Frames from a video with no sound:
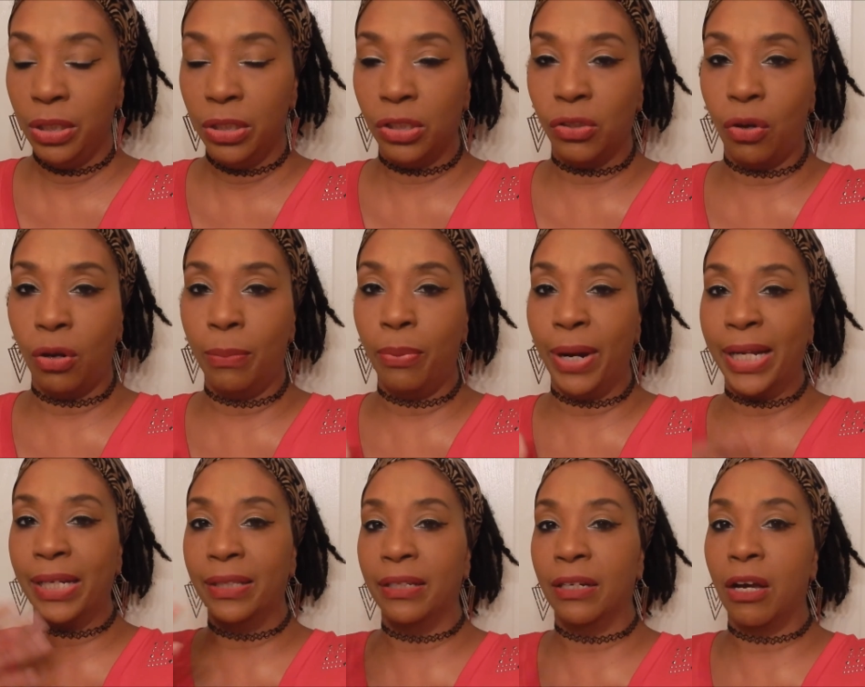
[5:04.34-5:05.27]
start
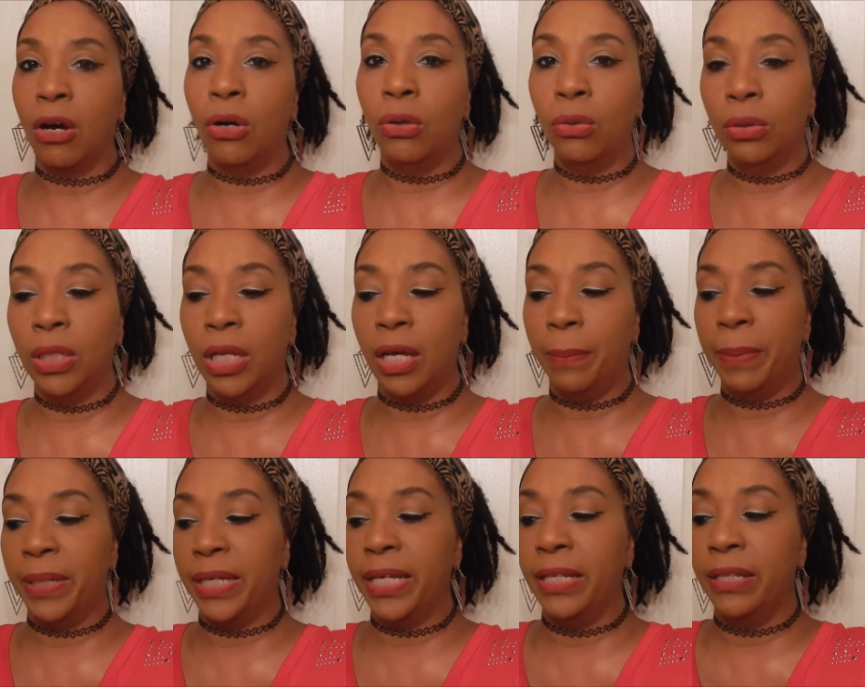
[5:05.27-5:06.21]
breaking the coal
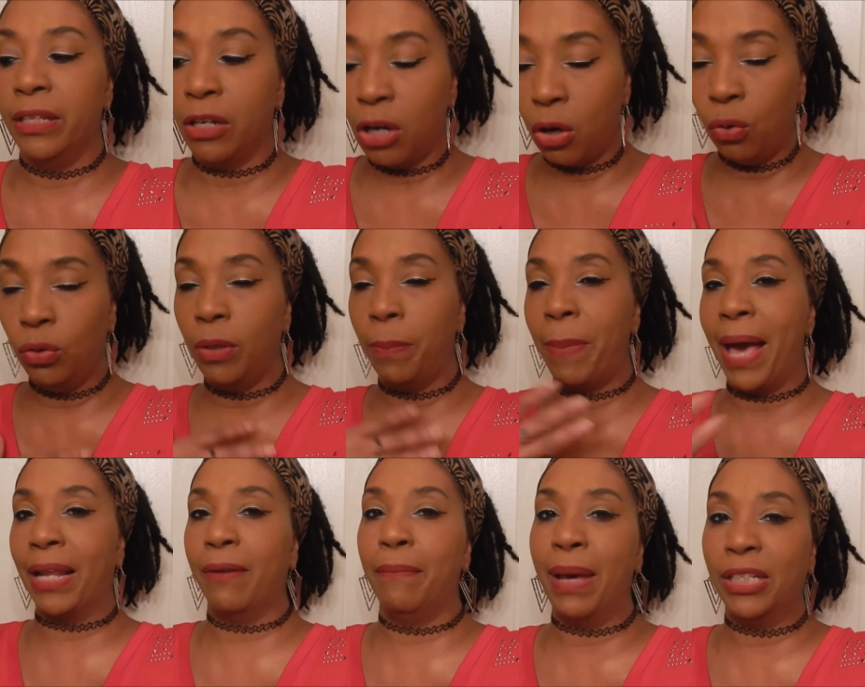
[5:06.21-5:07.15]
up and getting the coal up
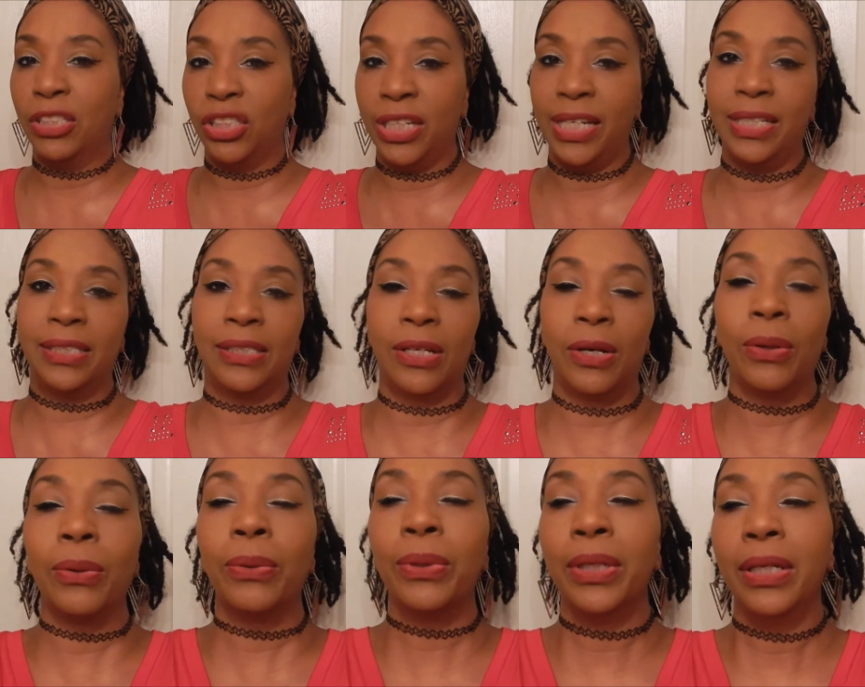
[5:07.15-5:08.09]
out of my chest.
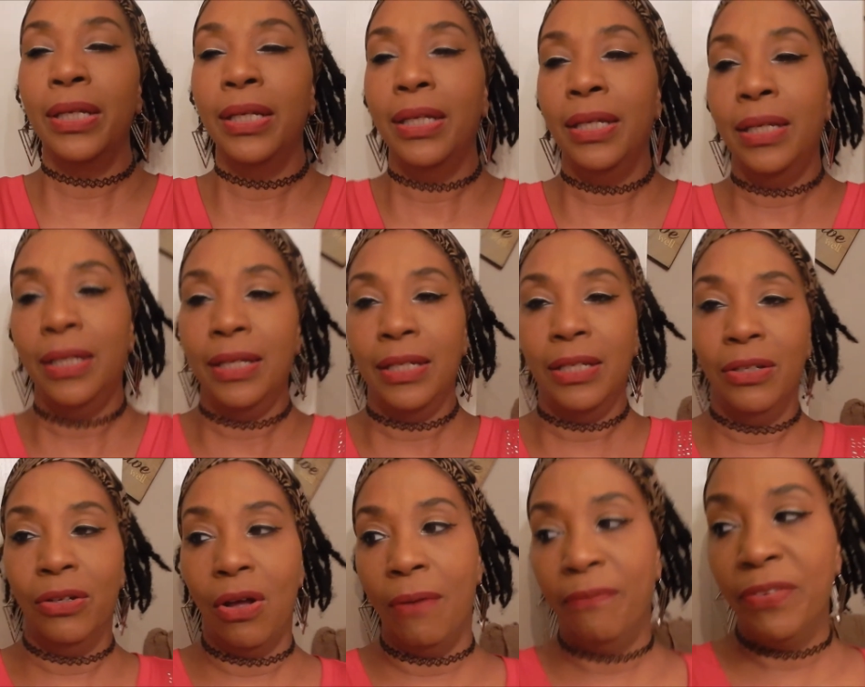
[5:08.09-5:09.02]
So,
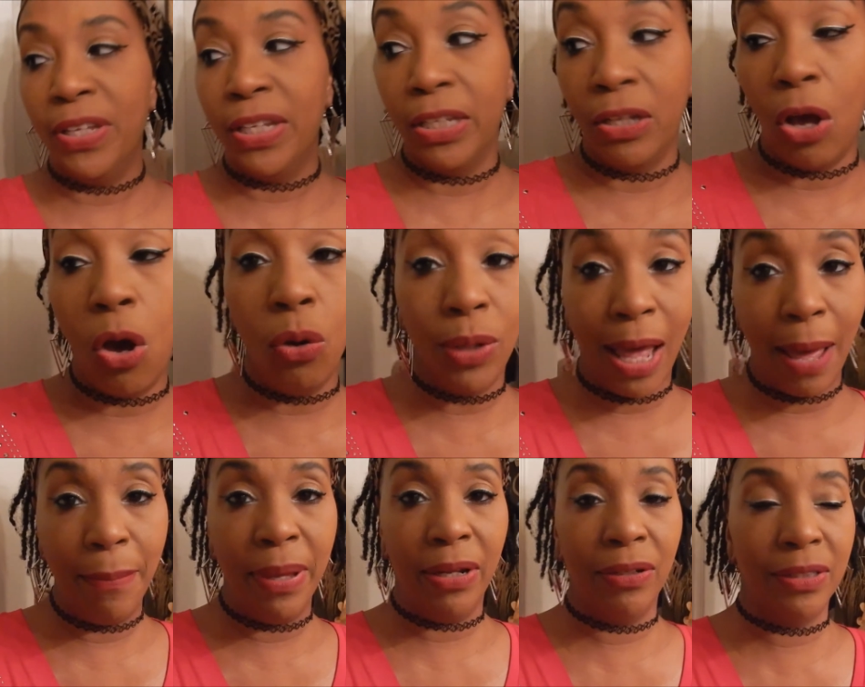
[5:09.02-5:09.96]
you know, I'm feeling a whole
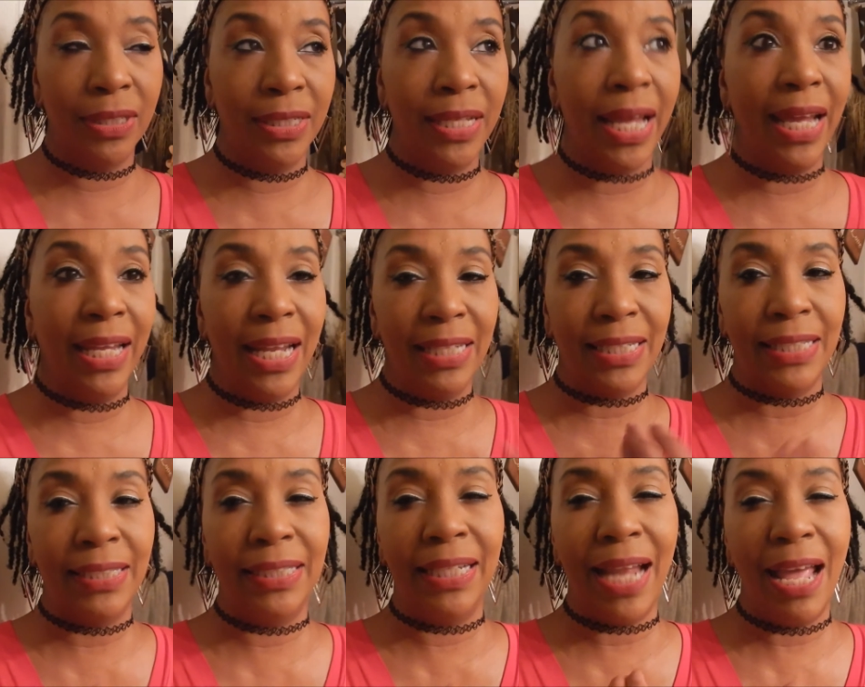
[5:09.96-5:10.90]
lot better today. And as
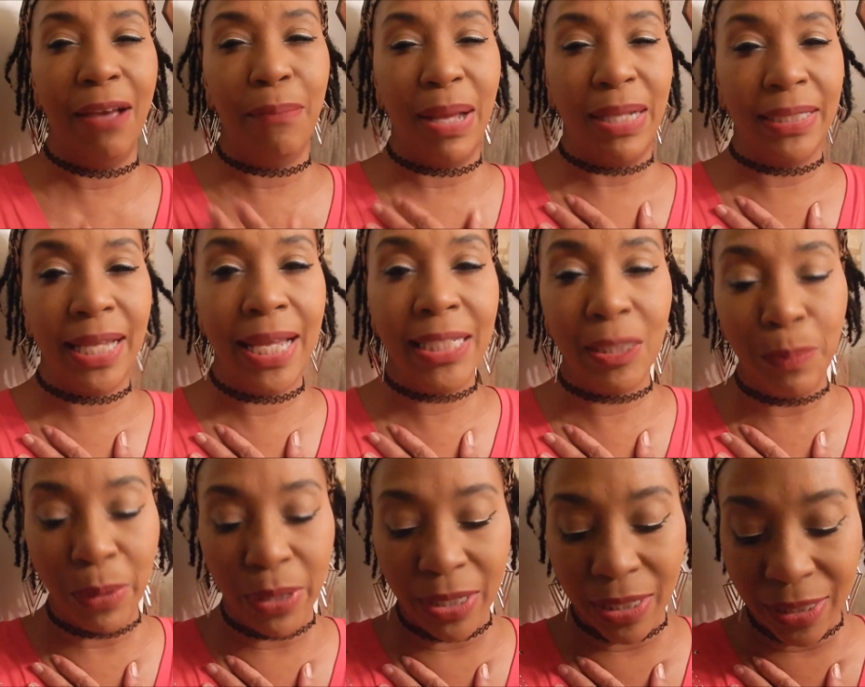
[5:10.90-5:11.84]
I said, I have my
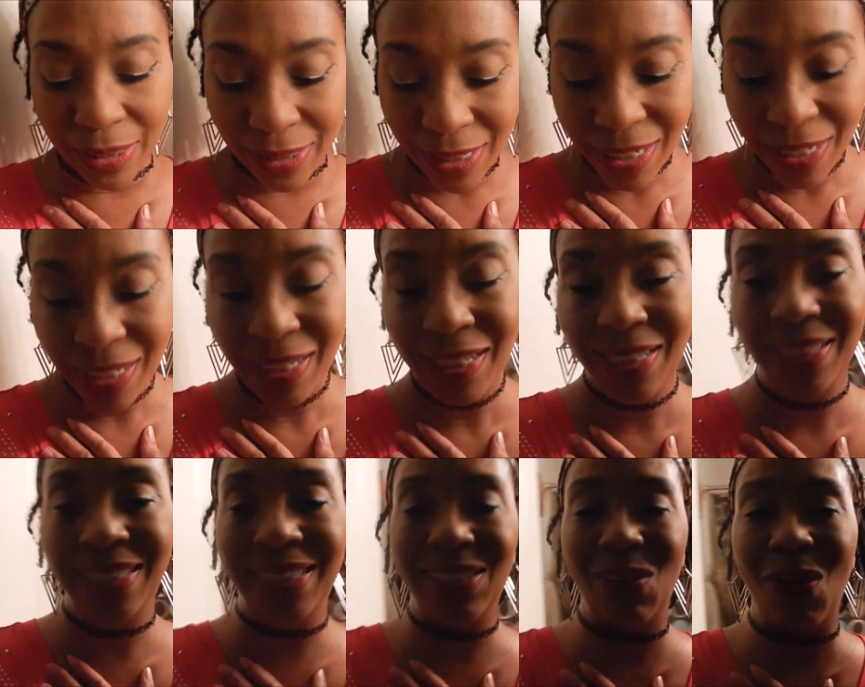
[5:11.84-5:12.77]
taste buds
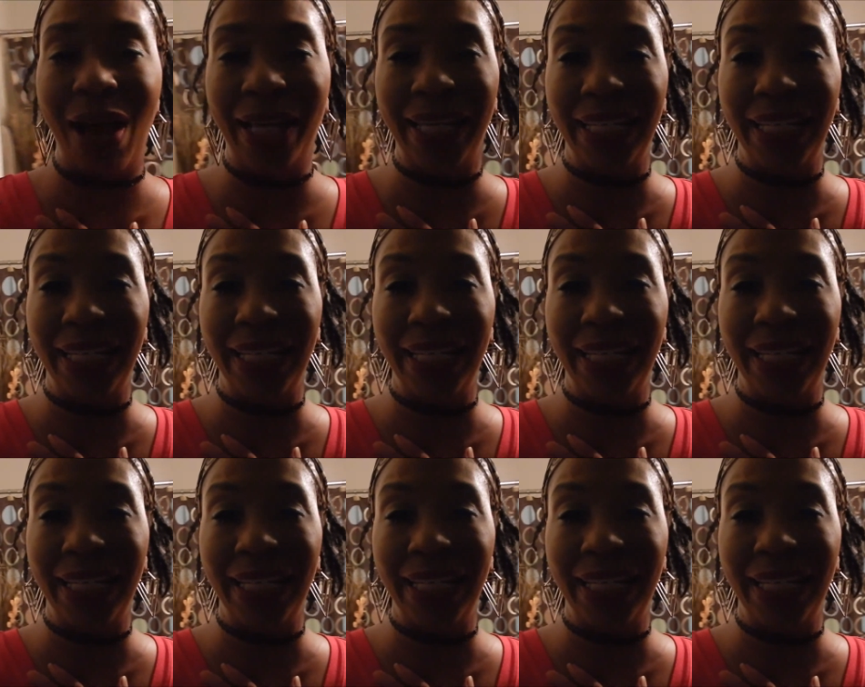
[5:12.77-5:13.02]
so I